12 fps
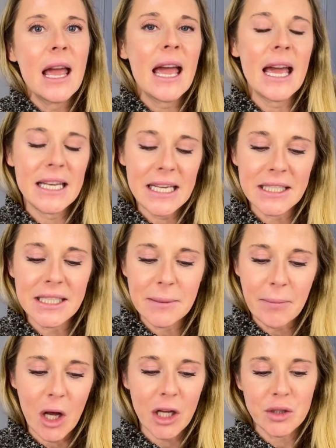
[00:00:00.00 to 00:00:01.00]
in
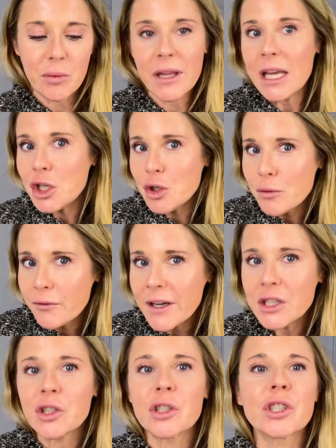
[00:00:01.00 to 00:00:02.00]
spas when they do
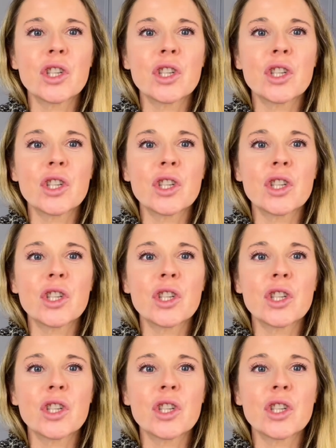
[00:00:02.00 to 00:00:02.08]
facials.